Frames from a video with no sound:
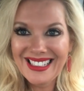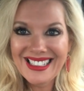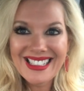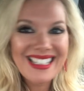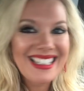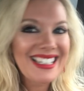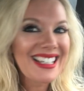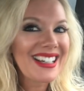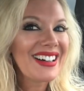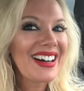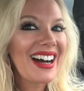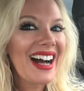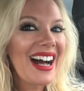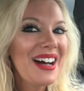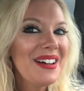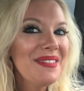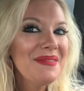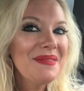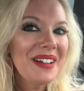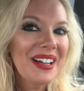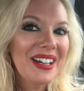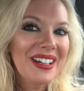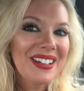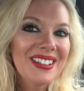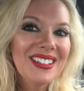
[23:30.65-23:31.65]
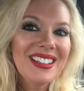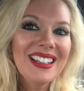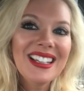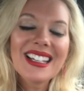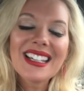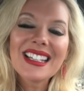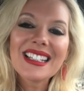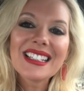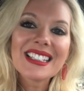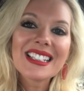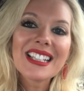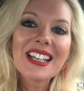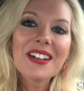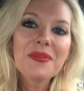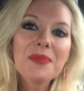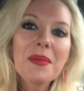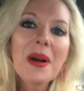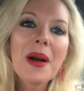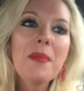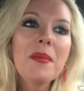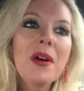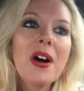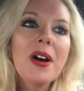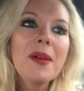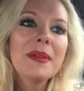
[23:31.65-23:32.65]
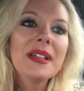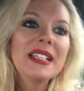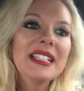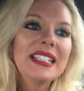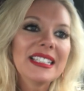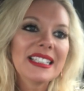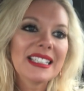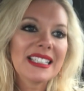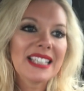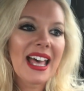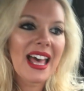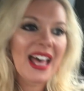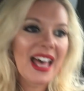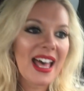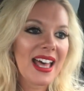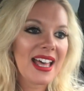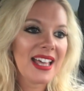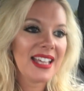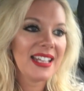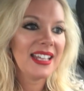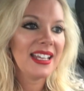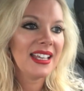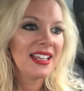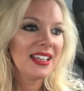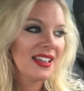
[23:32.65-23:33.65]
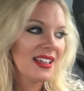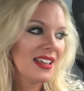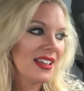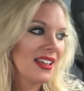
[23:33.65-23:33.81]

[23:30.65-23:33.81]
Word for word: So I'm early. So my mom had said,